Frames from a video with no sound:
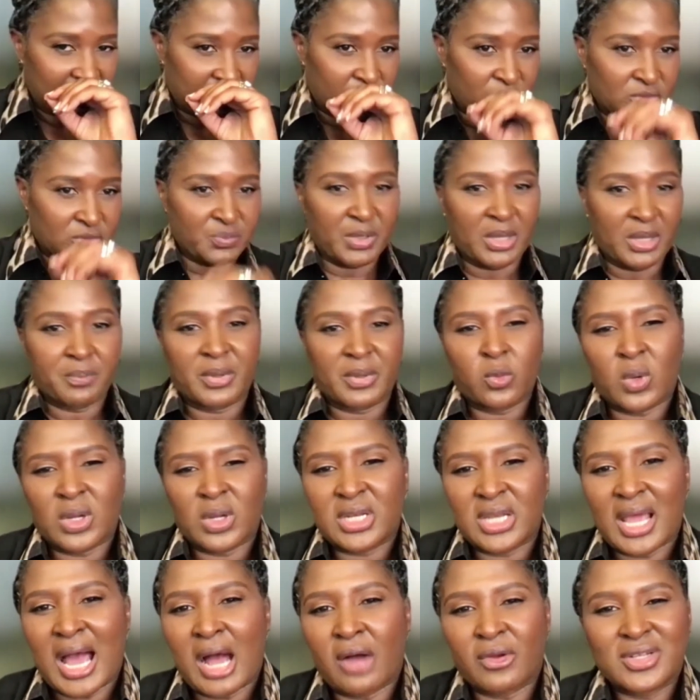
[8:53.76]
Excuse me. But
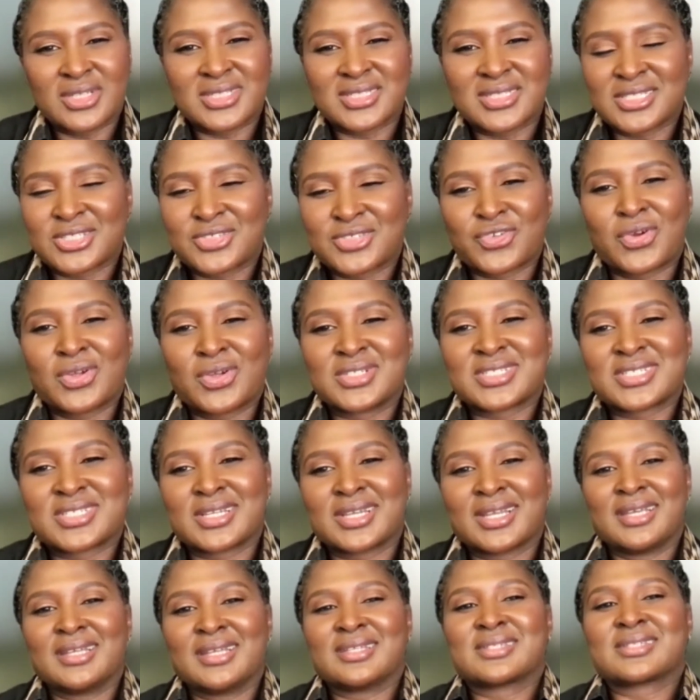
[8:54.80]
what? How does this
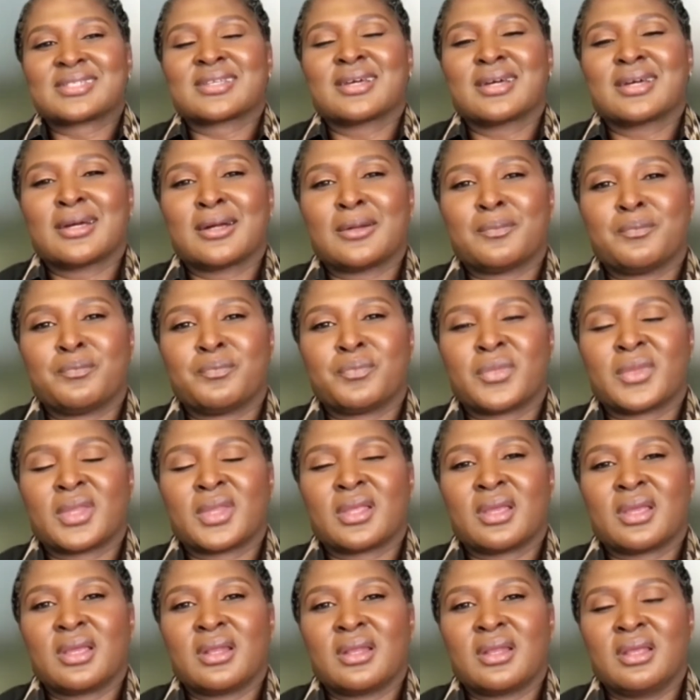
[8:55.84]
translate? Um,
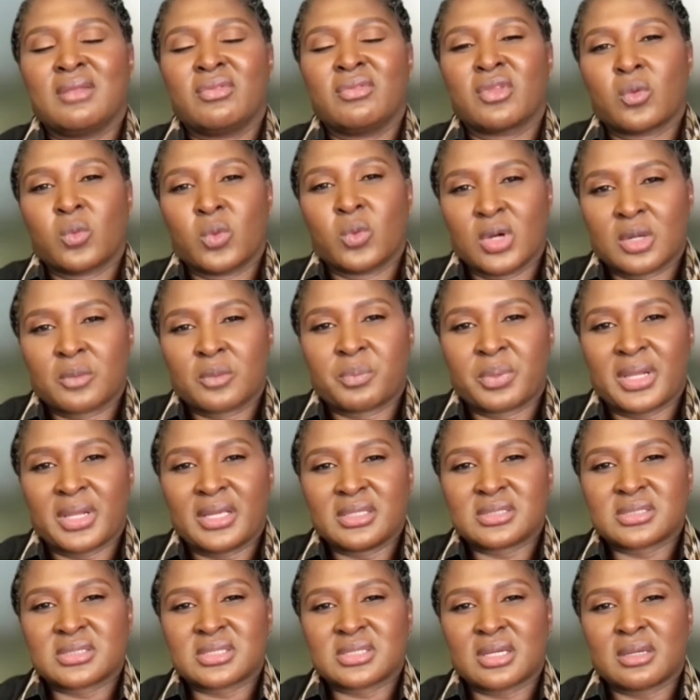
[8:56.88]
in, in, the
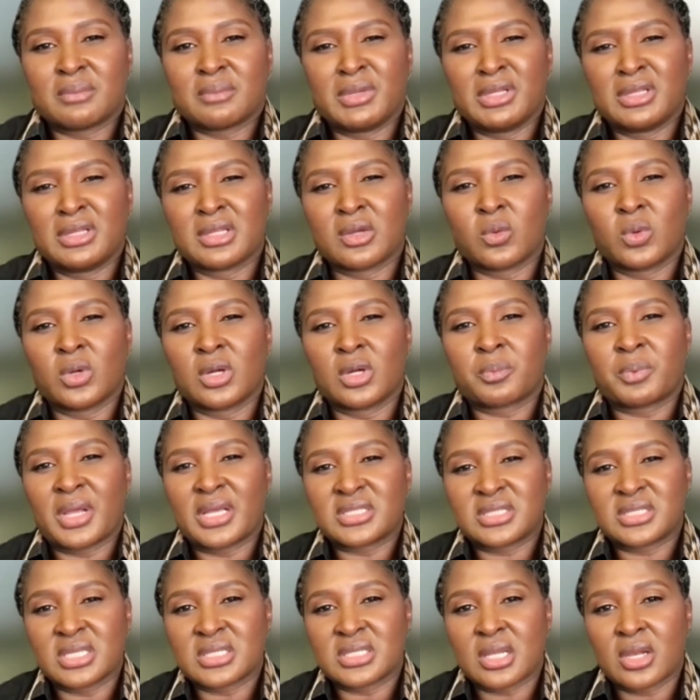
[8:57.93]
workplace. Um, in the
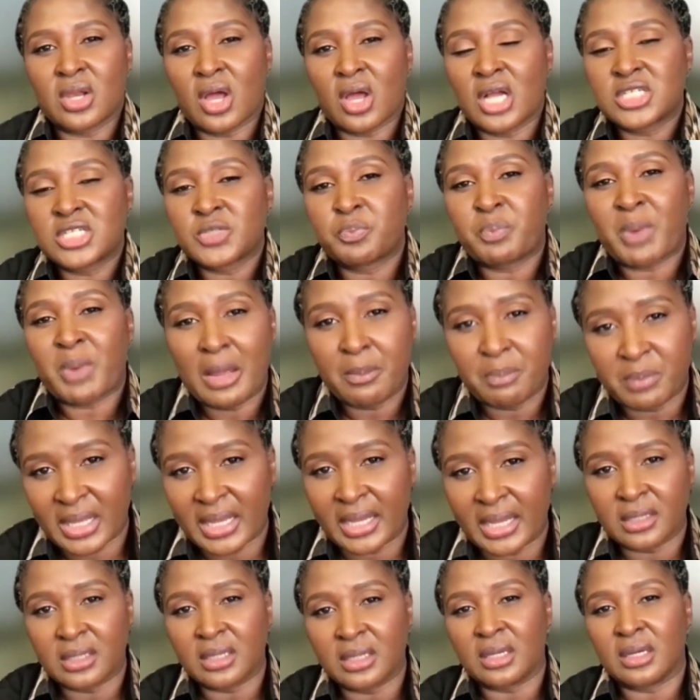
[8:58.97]
workplace, there's a large
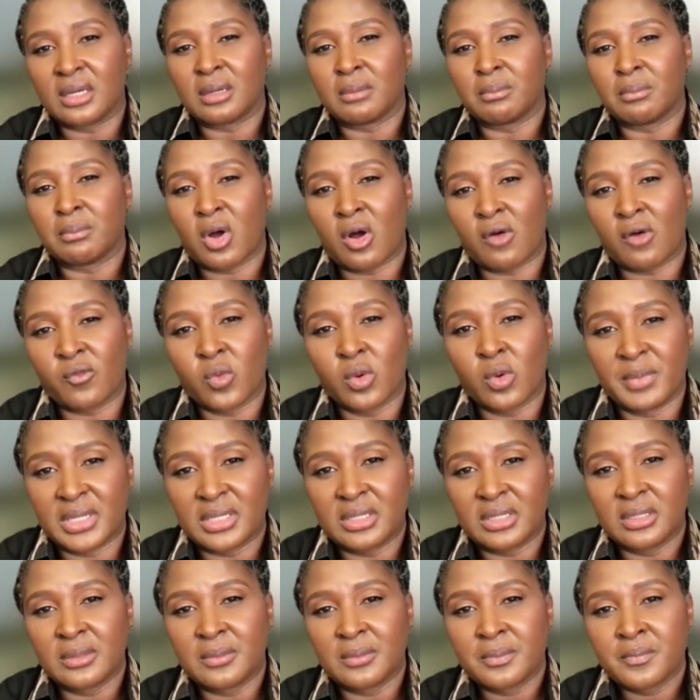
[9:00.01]
pipeline um, of
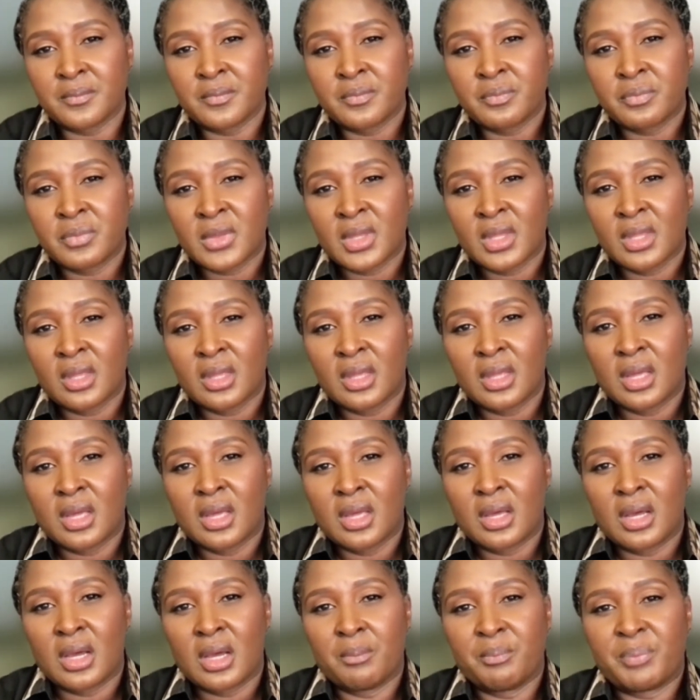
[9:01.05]
women
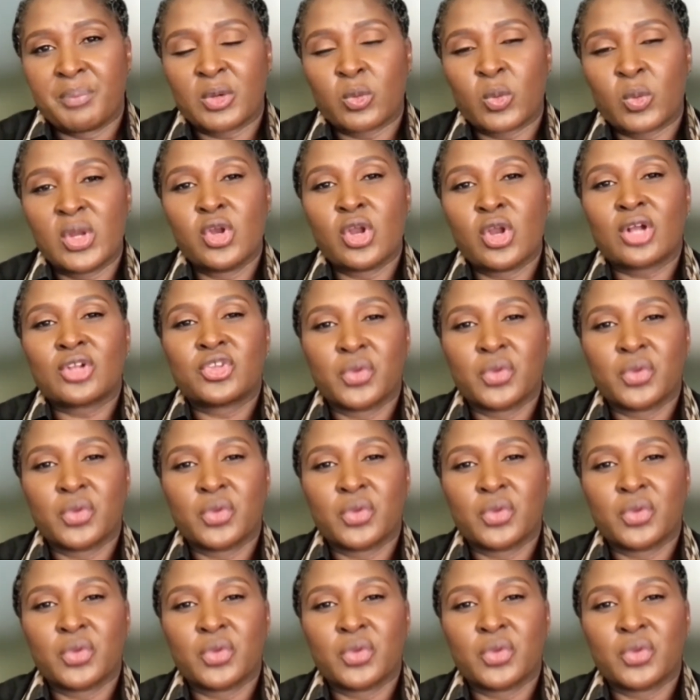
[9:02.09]
but we're